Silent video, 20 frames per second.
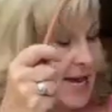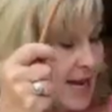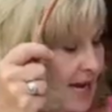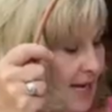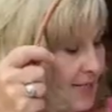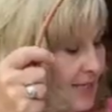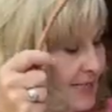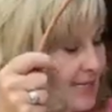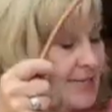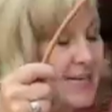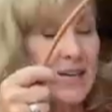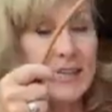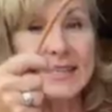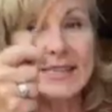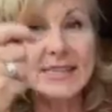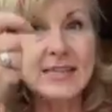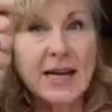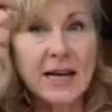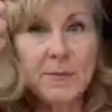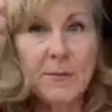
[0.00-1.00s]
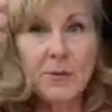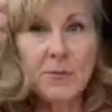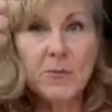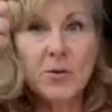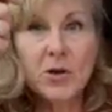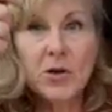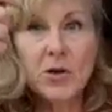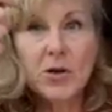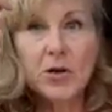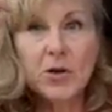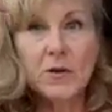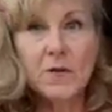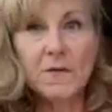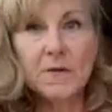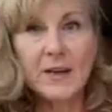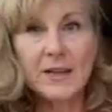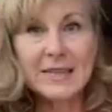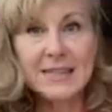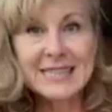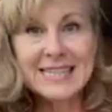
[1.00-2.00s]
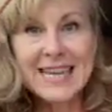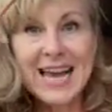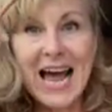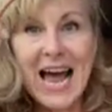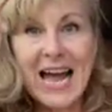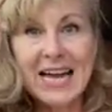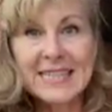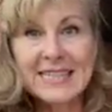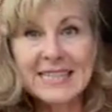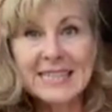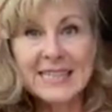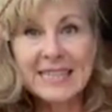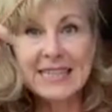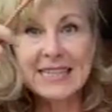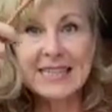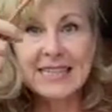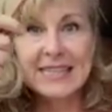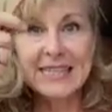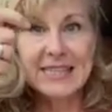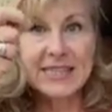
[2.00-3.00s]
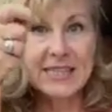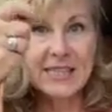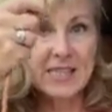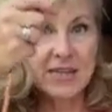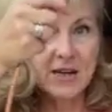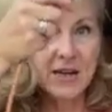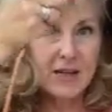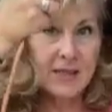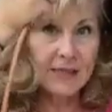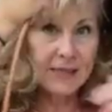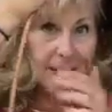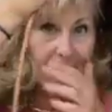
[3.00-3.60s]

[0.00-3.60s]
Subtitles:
and at night time it will look fantastic in the dark,